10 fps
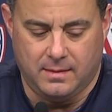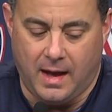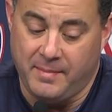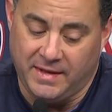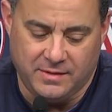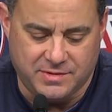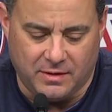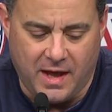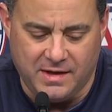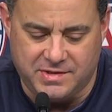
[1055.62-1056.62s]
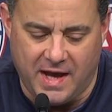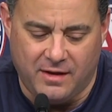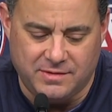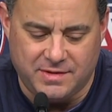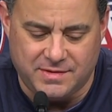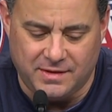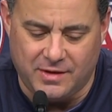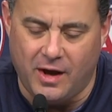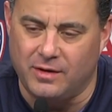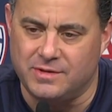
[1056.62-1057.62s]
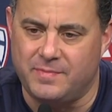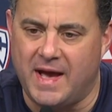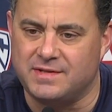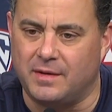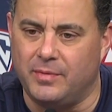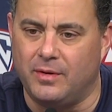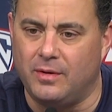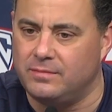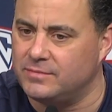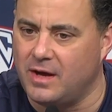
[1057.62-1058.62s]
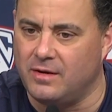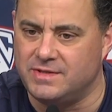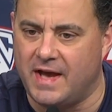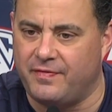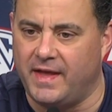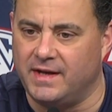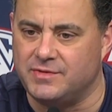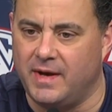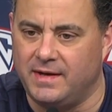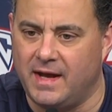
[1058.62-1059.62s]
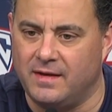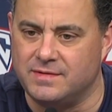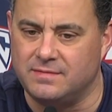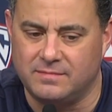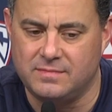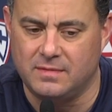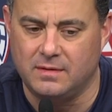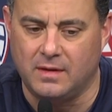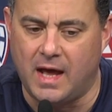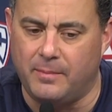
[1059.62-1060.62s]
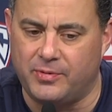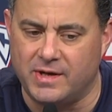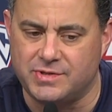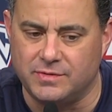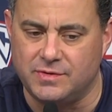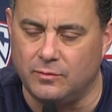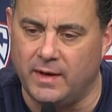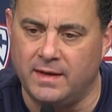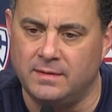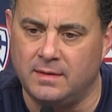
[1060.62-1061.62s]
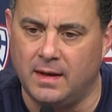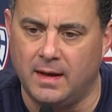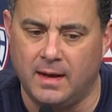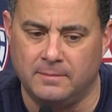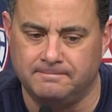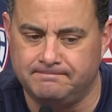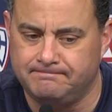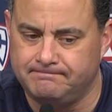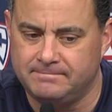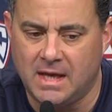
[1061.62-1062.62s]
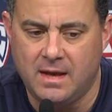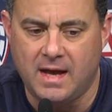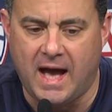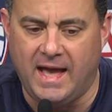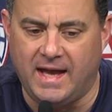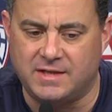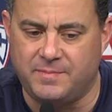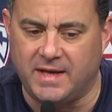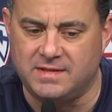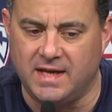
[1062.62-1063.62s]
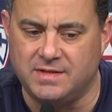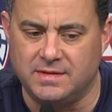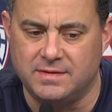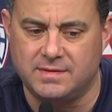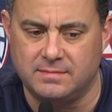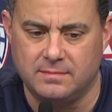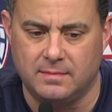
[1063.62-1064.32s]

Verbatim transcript: I mean, there's a lot of challenges in college basketball, college athletics right now. There's a lot of pressure to win, um, high expectations.